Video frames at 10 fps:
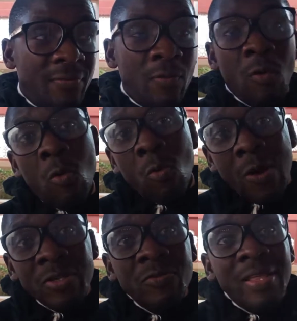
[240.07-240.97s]
for, or
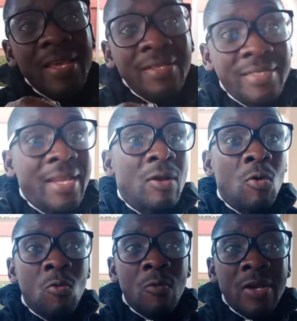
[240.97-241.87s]
what do they check,
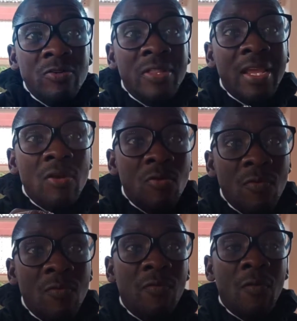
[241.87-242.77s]
or what do they
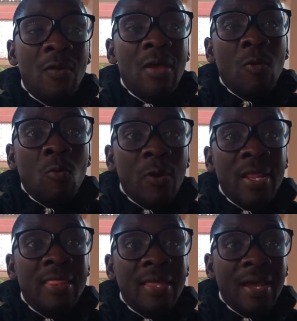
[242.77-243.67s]
look for
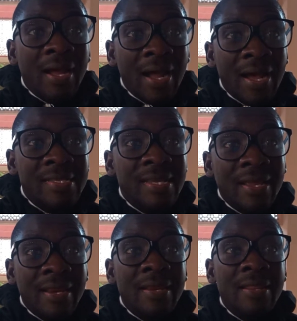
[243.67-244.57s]
when they are
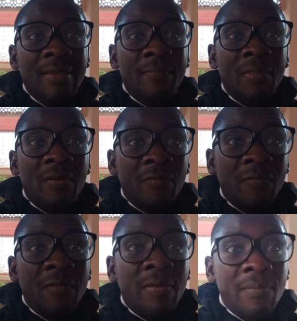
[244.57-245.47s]
screening
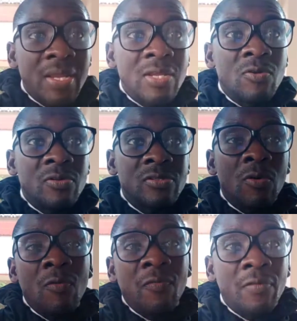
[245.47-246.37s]
for the medicals
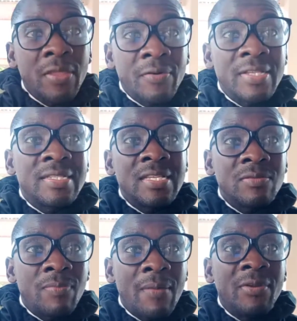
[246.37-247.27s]
or for the residence
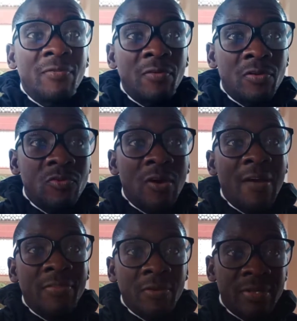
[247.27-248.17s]
permit for you to
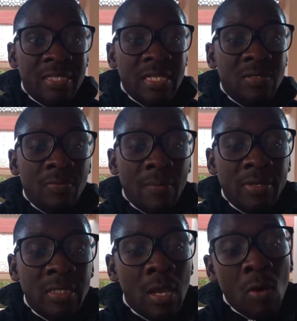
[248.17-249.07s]
have the residence permit.
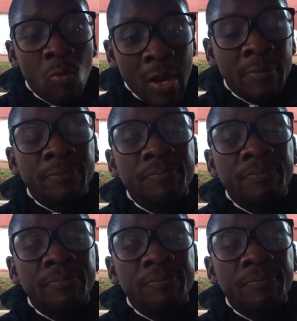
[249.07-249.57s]
One,